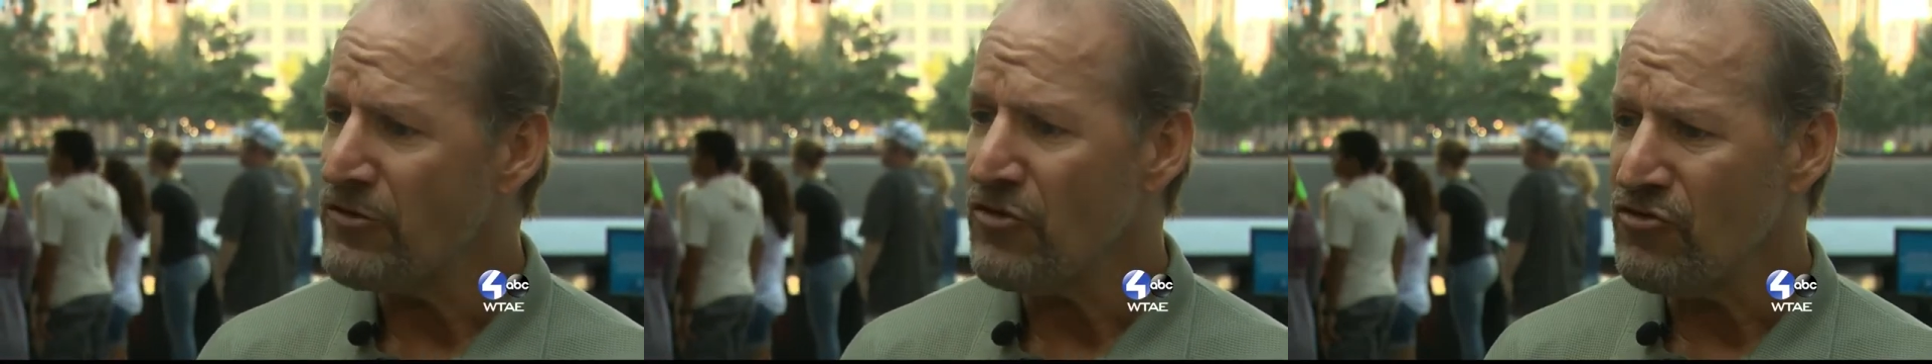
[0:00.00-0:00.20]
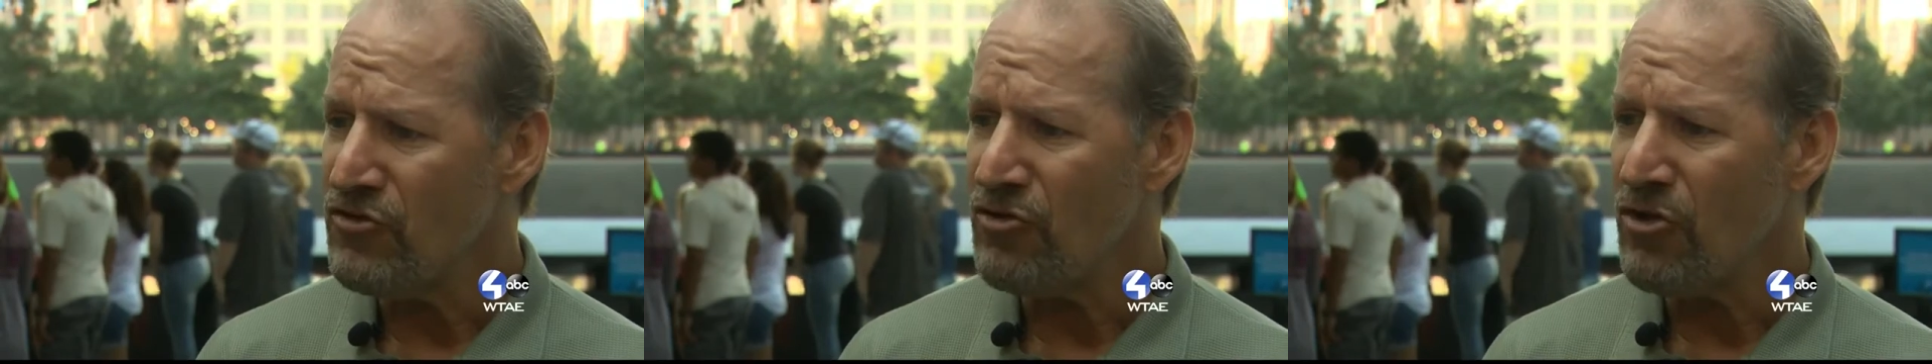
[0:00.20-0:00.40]

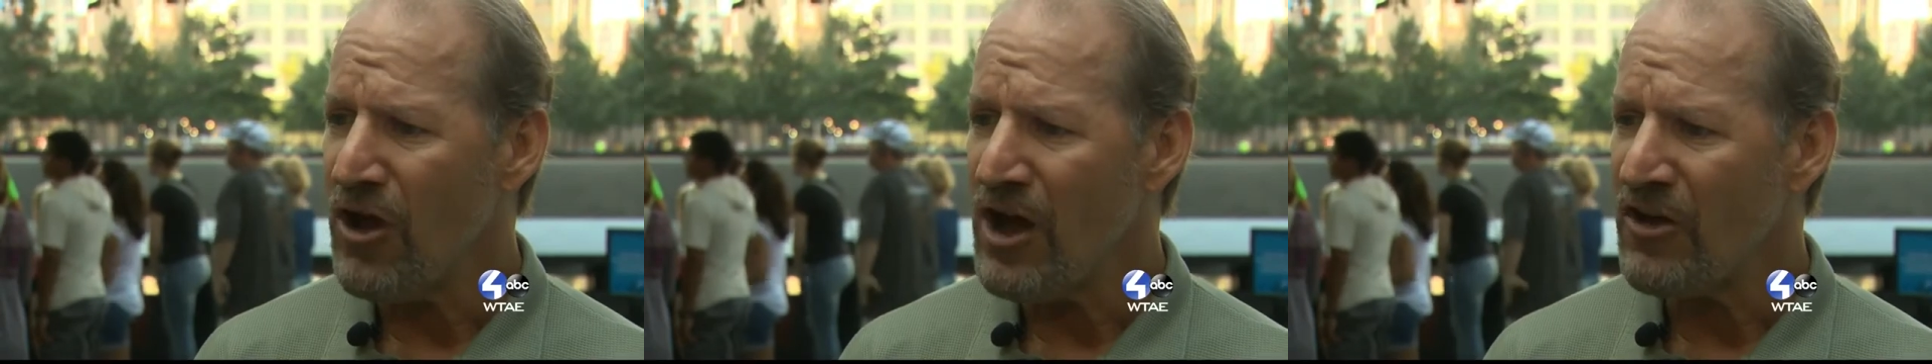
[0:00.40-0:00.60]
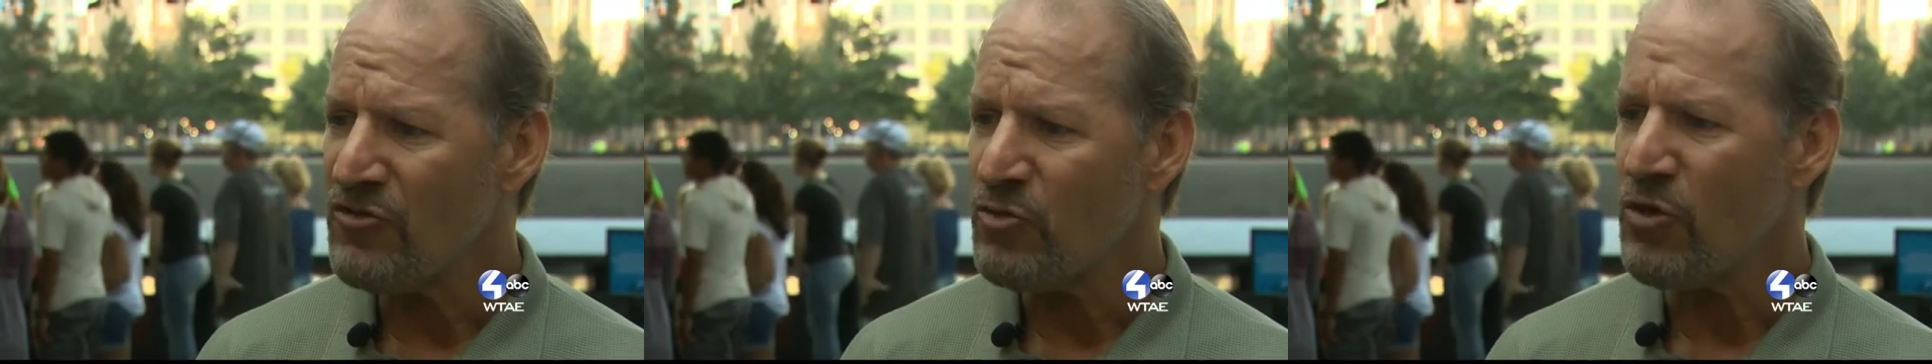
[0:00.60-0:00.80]
that you
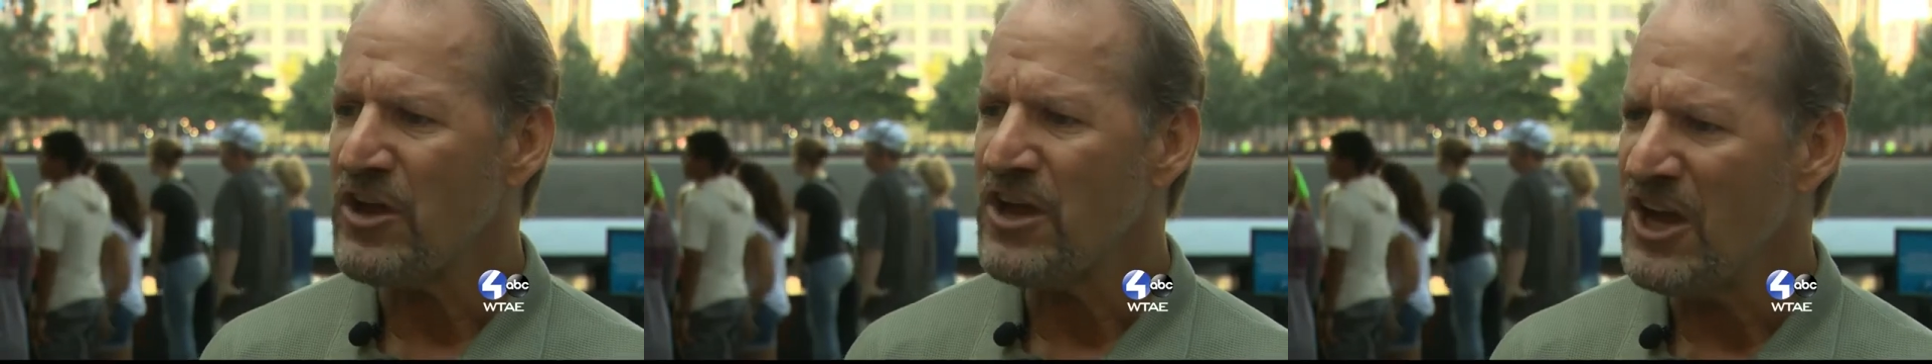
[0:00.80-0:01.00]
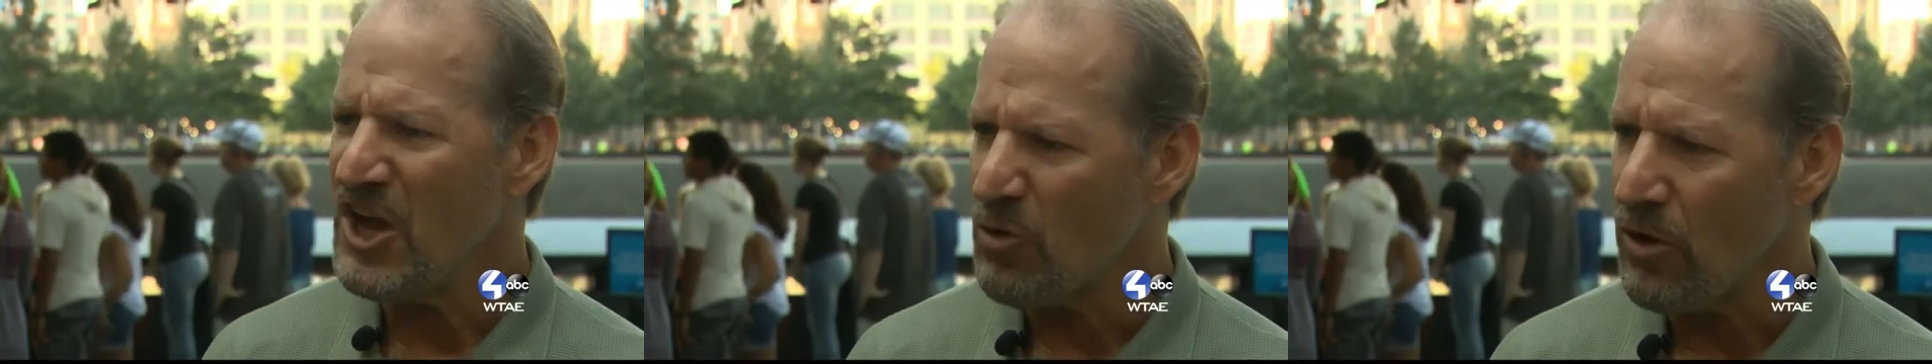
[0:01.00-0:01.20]
lost were
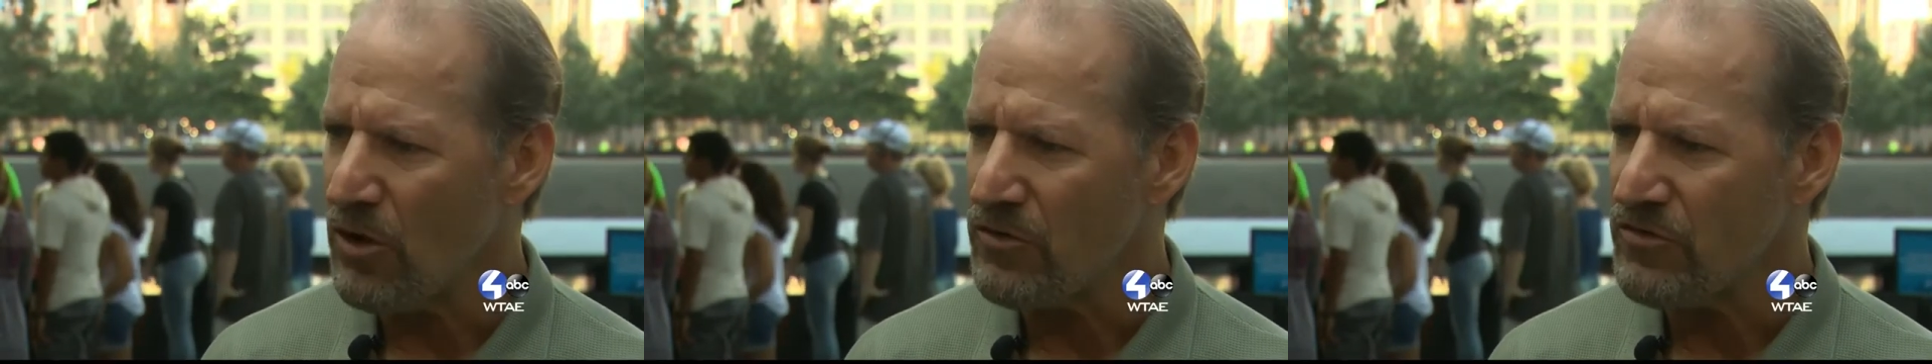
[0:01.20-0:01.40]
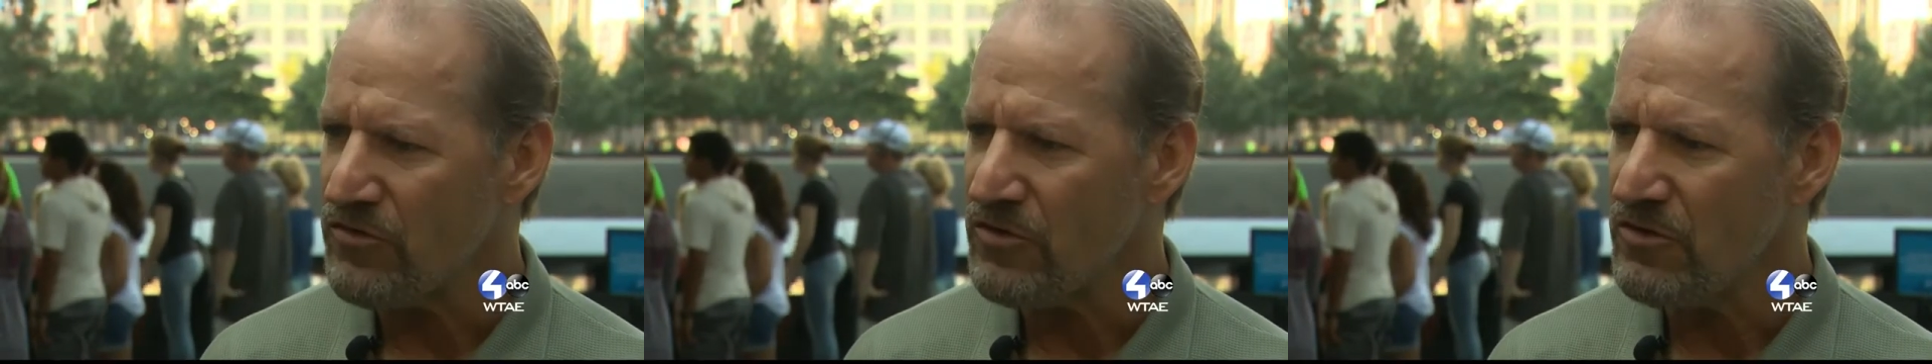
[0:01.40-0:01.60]

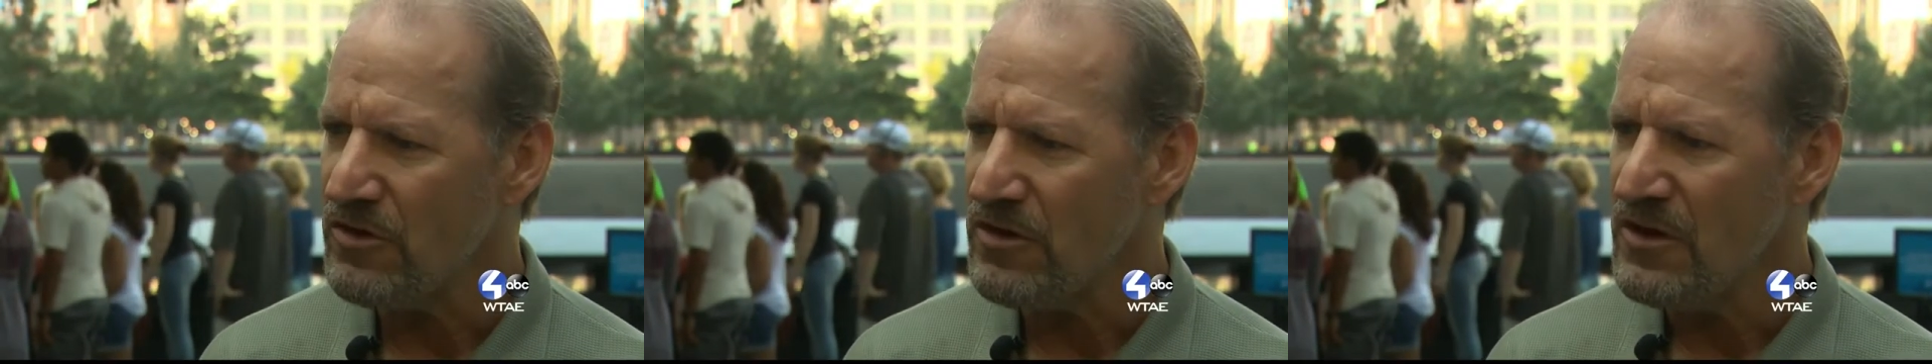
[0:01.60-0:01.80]
heroes.